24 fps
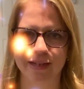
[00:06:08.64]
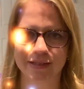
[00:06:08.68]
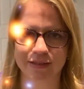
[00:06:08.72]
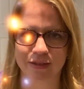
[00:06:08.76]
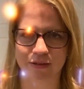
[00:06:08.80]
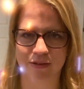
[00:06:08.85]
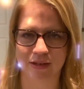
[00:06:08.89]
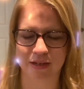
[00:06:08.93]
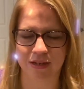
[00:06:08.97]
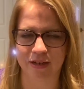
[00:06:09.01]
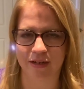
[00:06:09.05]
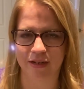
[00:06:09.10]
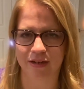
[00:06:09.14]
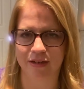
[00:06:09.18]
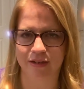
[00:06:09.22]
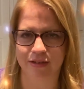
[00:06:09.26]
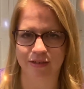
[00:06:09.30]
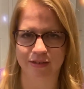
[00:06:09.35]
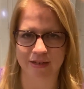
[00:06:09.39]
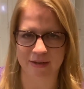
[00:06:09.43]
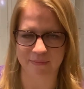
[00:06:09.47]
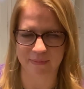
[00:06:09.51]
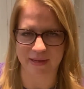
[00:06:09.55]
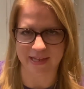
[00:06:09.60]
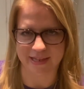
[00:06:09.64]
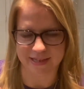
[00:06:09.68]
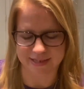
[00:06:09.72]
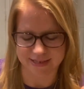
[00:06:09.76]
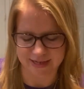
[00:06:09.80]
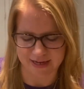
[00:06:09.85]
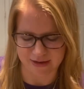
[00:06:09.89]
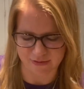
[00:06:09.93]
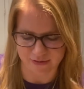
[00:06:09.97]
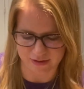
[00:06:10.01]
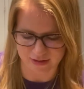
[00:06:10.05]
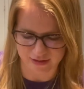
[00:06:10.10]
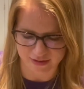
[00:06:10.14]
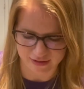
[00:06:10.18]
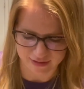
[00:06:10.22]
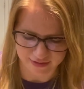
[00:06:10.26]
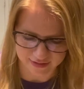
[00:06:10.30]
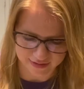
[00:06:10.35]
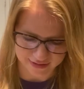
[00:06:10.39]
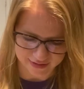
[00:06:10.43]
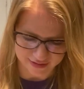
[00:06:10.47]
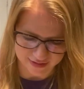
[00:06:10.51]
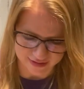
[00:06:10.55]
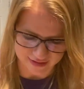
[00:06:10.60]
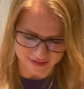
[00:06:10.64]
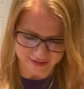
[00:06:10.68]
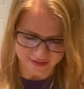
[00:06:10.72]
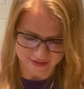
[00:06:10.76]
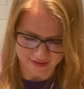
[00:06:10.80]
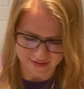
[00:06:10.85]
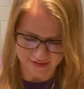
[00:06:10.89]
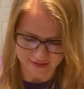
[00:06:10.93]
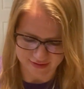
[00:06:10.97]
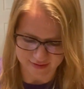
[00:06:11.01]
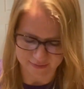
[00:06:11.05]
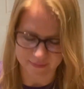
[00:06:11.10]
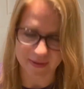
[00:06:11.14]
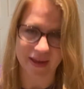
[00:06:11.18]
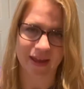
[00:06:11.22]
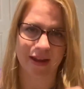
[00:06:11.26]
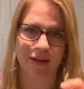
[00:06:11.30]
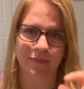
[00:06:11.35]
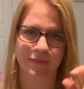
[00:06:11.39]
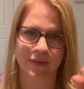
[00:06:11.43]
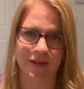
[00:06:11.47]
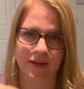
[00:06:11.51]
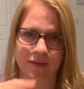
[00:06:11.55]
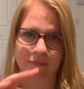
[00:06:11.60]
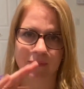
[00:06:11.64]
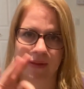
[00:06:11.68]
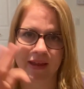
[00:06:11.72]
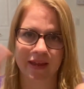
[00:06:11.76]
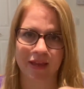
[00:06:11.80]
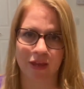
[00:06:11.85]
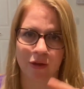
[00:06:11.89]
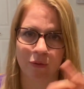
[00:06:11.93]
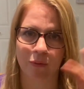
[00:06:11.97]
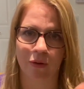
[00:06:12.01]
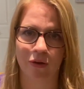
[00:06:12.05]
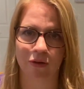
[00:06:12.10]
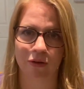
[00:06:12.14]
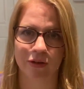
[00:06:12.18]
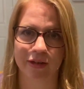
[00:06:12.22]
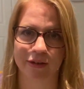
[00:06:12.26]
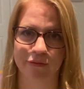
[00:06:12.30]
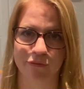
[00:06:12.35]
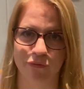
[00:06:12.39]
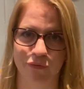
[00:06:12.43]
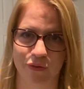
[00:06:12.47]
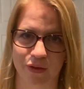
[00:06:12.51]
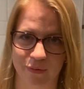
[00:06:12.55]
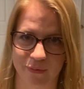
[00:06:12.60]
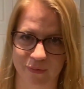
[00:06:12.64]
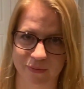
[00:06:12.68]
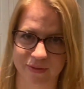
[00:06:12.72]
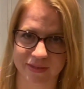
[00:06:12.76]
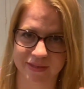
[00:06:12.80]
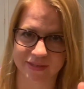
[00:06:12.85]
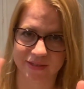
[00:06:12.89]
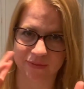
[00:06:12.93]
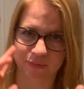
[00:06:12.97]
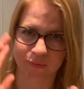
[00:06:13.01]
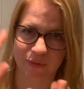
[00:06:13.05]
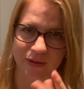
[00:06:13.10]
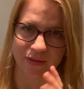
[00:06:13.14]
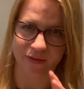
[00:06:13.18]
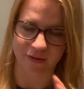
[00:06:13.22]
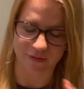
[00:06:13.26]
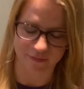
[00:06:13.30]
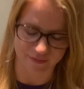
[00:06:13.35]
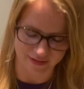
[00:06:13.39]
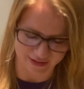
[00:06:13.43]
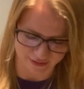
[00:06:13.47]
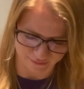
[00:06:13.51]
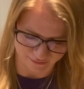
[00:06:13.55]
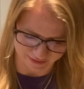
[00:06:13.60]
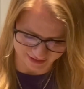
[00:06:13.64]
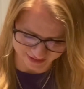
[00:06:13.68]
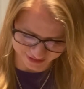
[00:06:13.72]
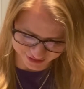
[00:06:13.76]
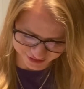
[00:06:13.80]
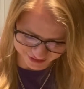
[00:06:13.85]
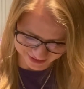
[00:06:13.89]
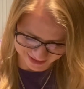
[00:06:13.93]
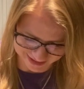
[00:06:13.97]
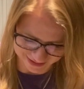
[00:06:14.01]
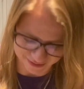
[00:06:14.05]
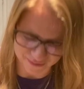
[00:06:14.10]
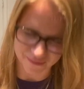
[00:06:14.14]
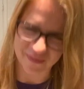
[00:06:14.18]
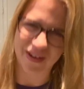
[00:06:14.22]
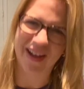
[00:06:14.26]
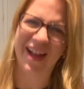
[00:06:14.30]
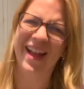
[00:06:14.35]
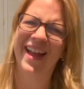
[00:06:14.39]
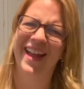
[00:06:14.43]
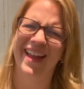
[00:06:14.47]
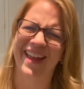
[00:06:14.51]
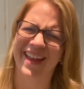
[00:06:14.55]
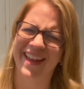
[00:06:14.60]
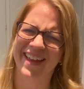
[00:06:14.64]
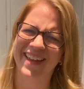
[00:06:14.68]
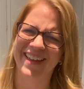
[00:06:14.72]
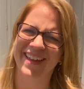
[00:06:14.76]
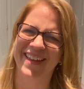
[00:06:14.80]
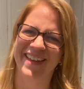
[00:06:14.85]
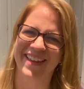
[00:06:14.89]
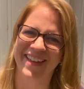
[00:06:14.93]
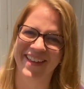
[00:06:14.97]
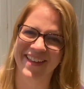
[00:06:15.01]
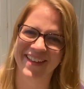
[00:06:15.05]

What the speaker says: go here, done making the tower, and I'm gonna make you all confused with your language. Like, why?